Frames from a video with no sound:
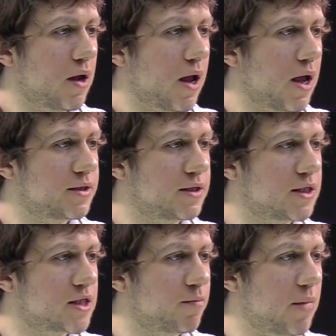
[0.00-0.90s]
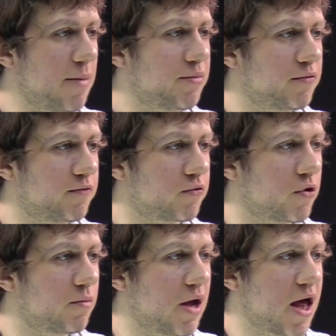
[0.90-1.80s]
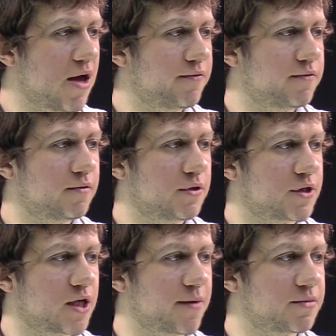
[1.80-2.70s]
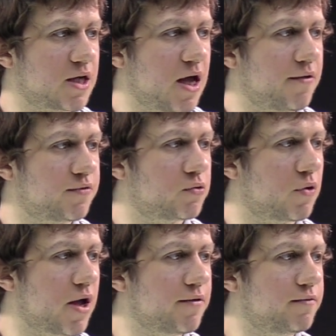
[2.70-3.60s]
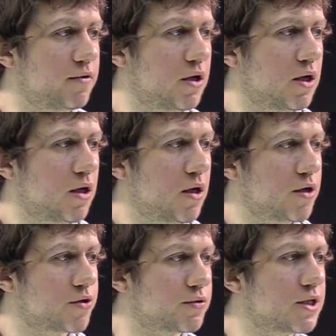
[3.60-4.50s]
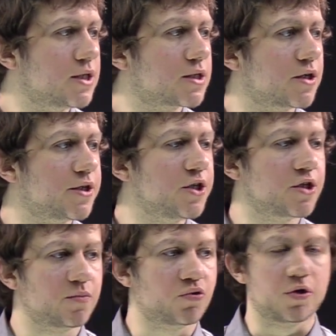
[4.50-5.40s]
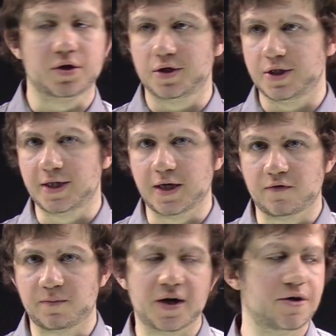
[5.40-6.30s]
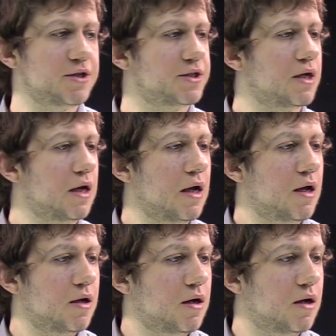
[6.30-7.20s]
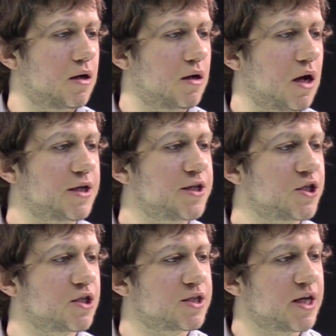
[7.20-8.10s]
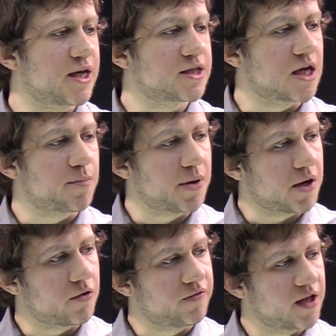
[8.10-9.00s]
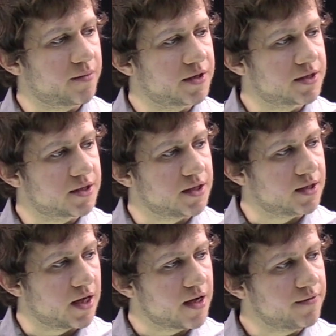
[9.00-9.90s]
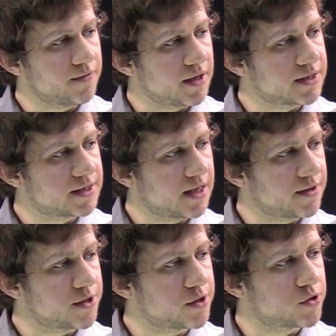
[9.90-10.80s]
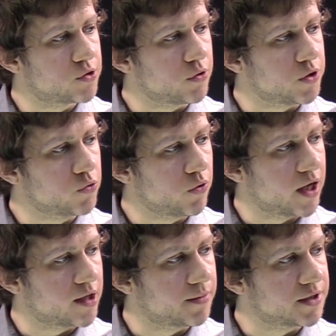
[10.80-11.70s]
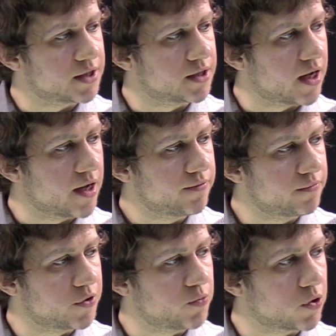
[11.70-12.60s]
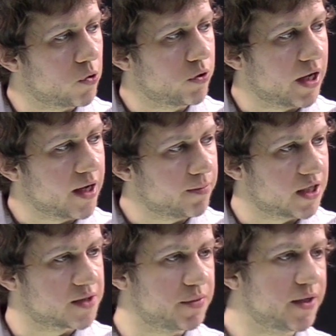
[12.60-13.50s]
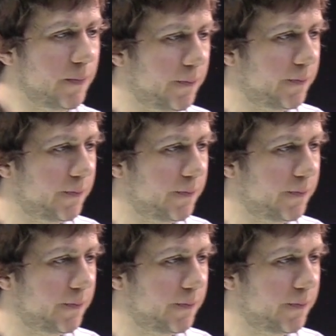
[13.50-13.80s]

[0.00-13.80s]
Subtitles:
and this is a map from F times F to F. So this is Cartesian product, the set of pairs. Addition takes a pair of elements in F and sends it to a new element in F, which we call A plus B.